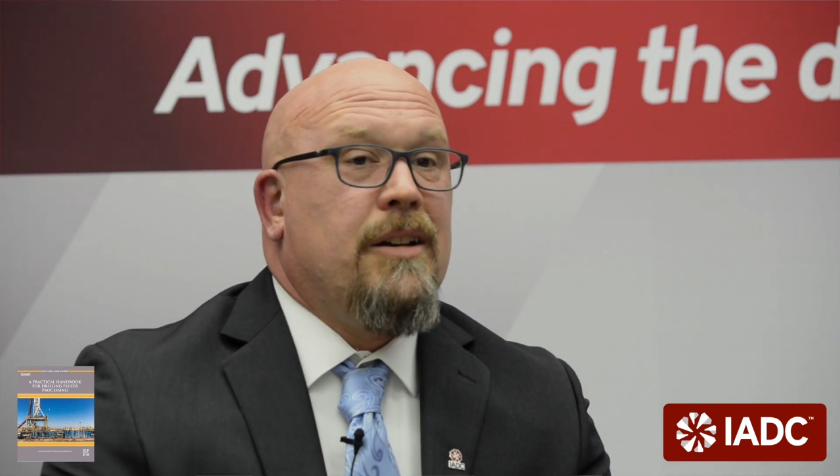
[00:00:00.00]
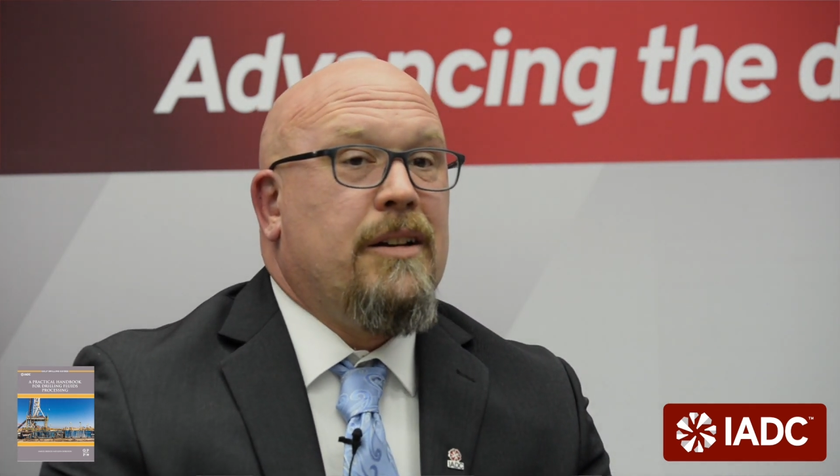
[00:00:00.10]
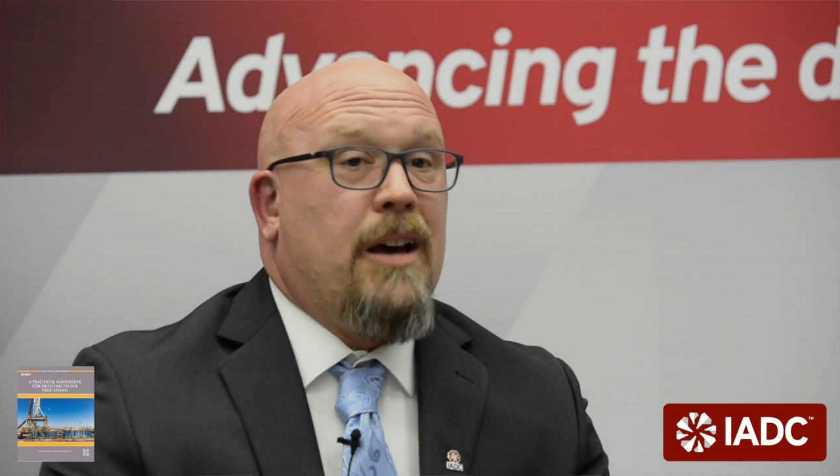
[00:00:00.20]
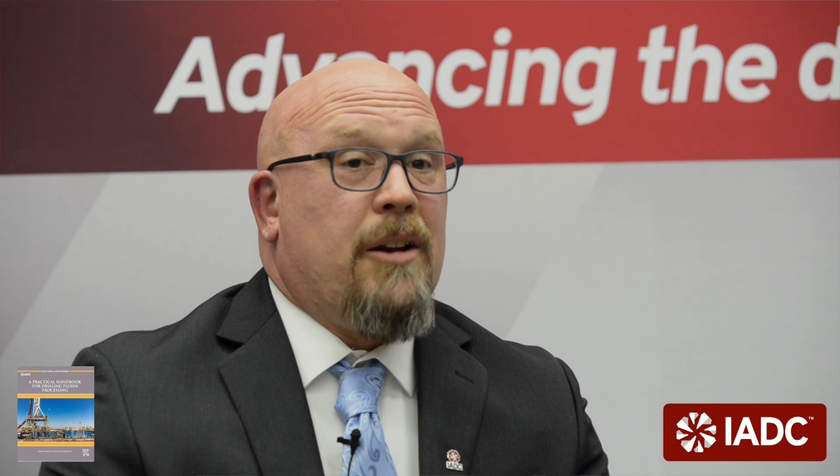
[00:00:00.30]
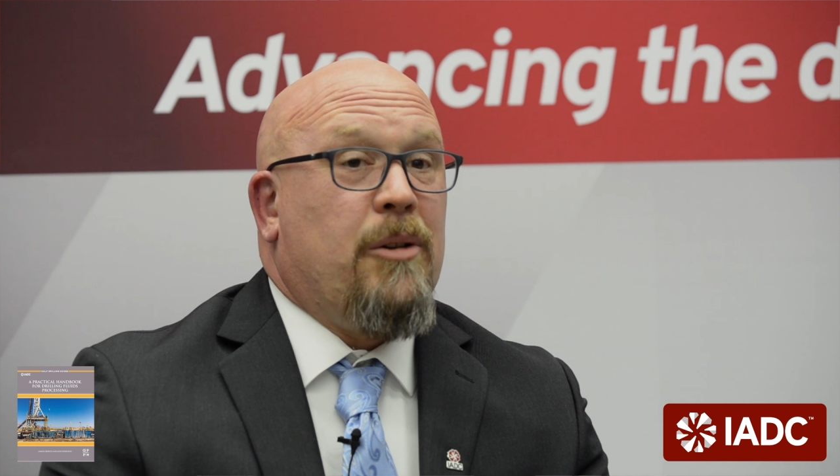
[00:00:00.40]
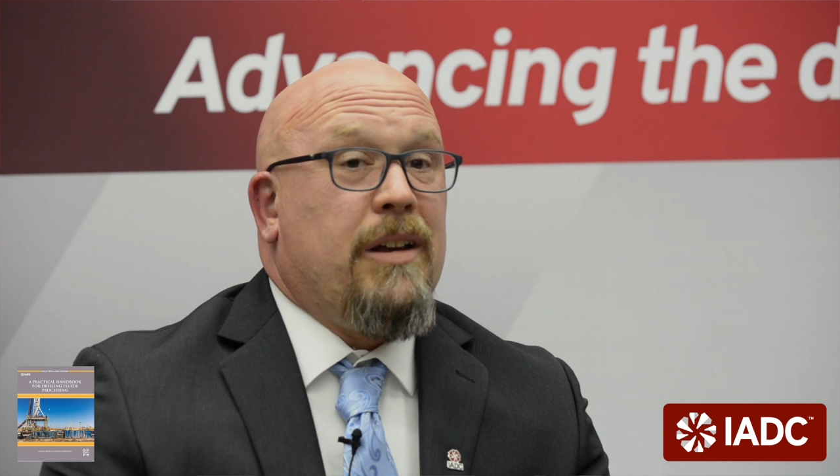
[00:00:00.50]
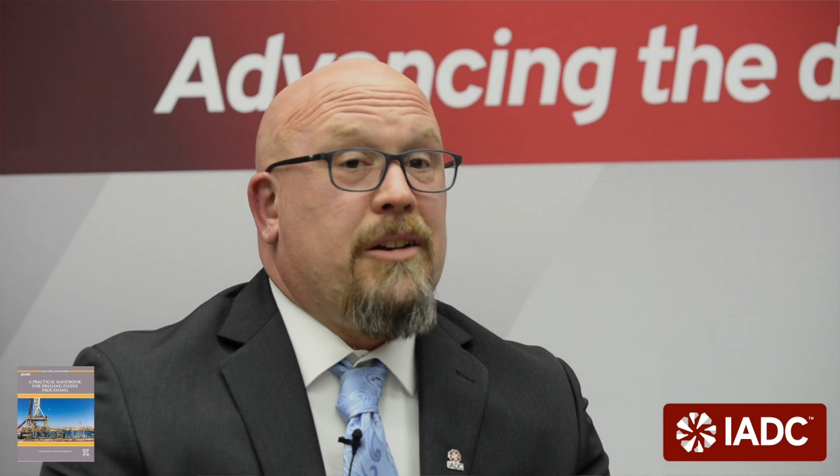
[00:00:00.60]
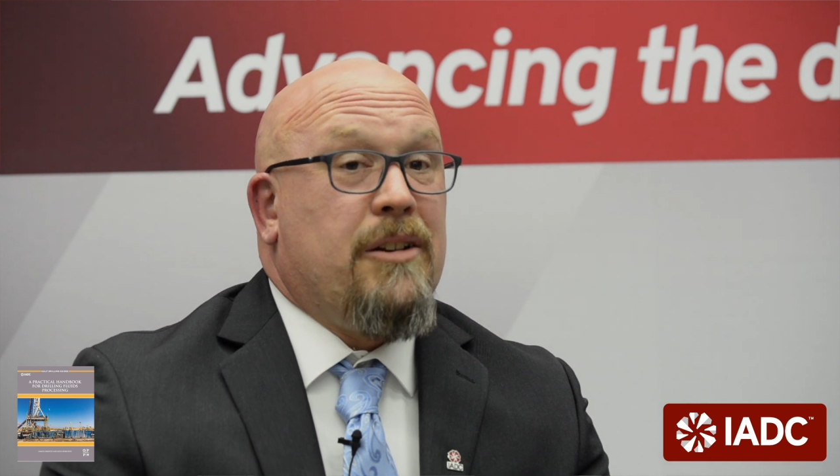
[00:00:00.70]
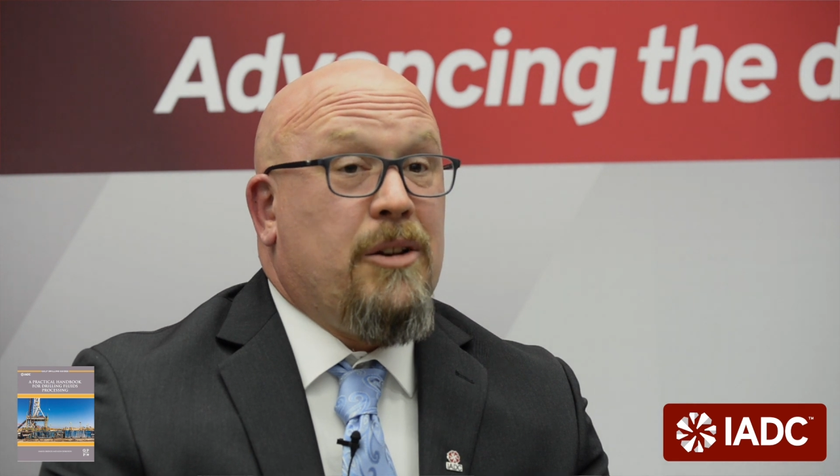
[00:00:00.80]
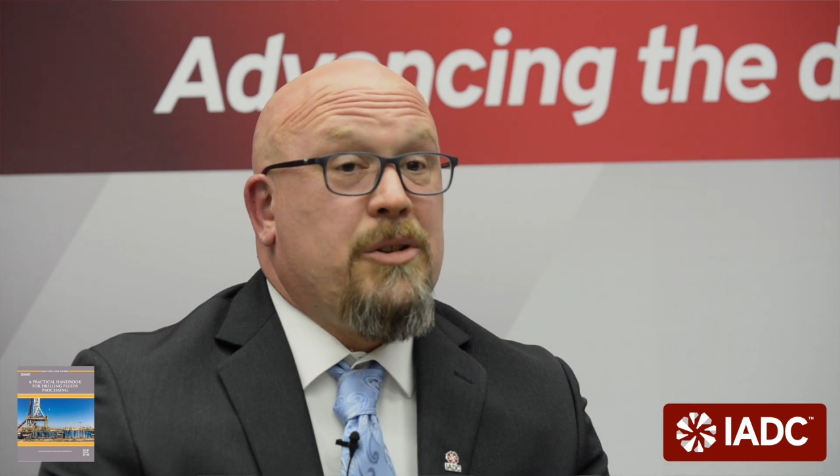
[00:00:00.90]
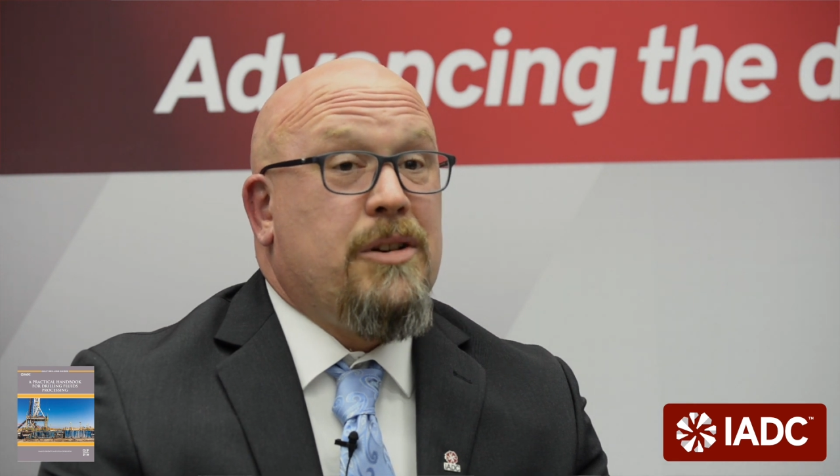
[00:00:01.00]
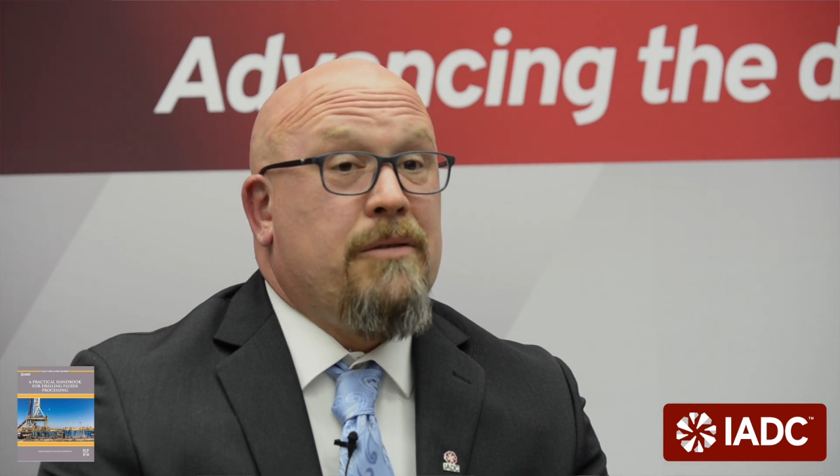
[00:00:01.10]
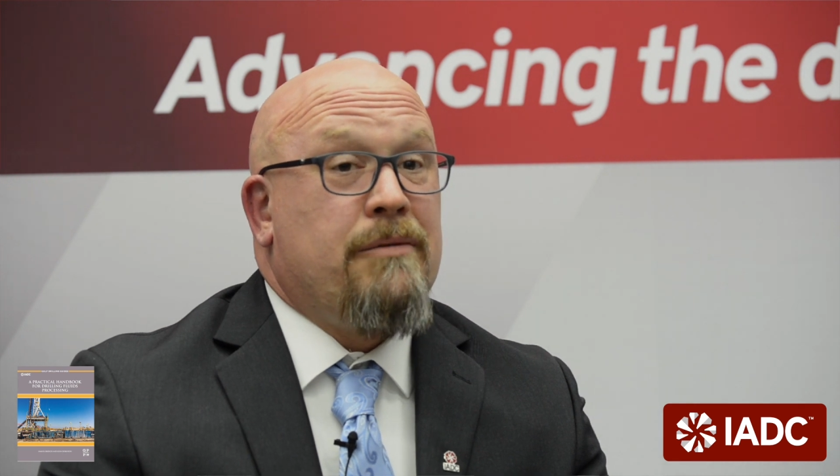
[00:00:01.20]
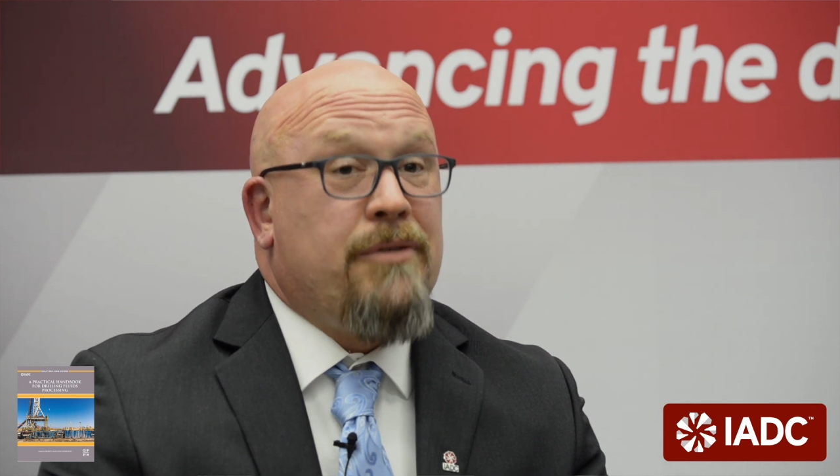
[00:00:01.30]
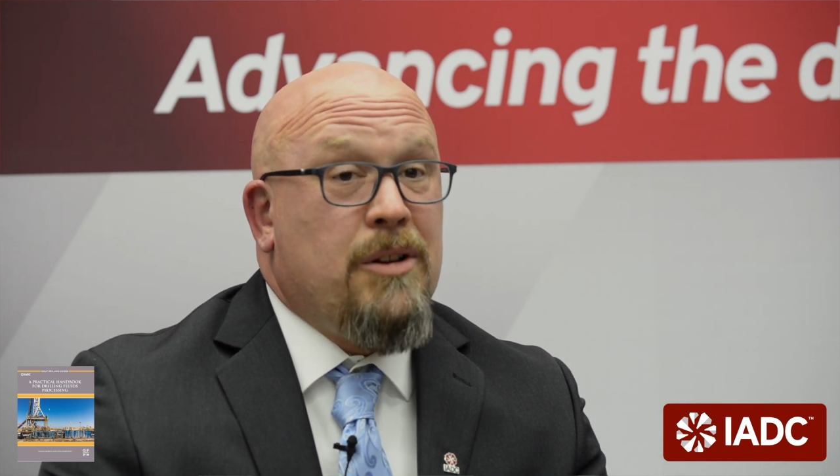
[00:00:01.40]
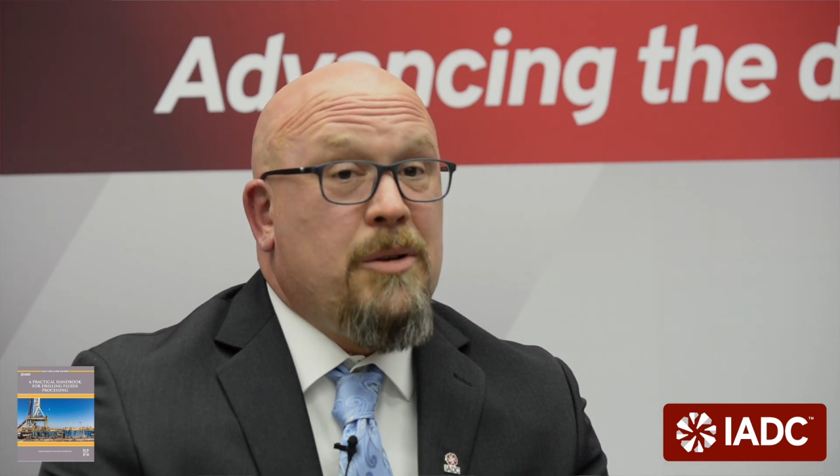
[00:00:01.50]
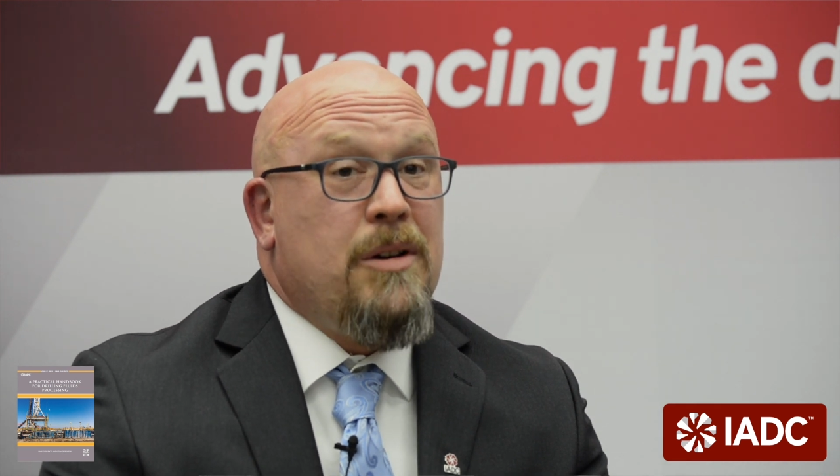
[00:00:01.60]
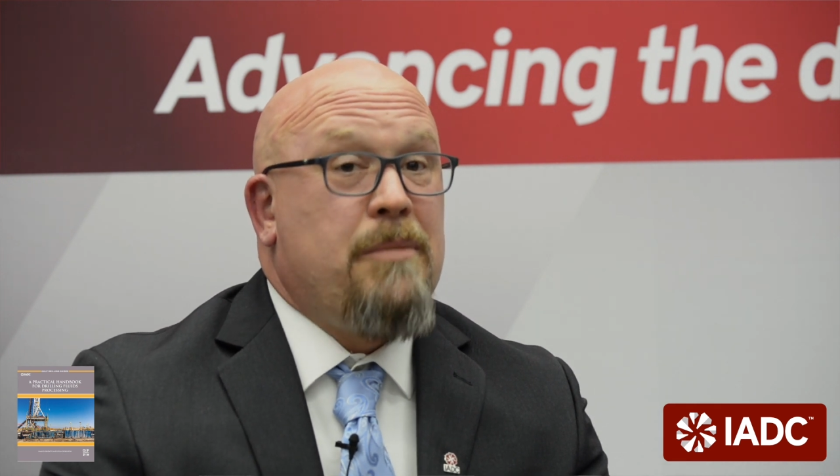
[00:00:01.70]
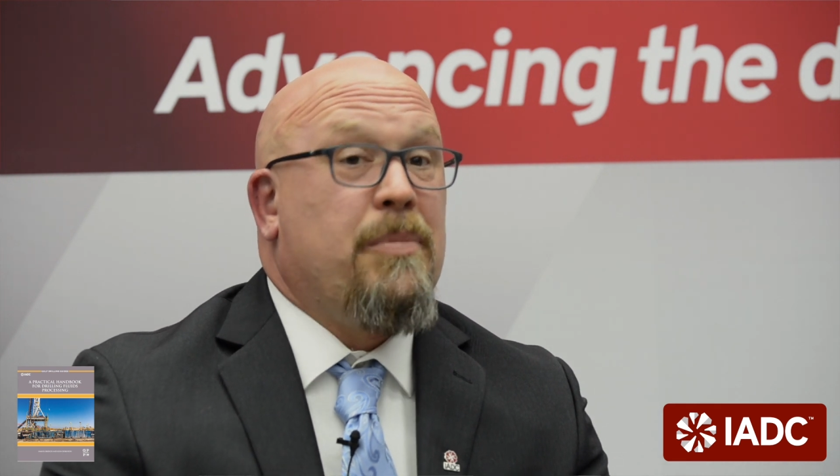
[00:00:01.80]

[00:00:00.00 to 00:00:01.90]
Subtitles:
not only in dilution fluid,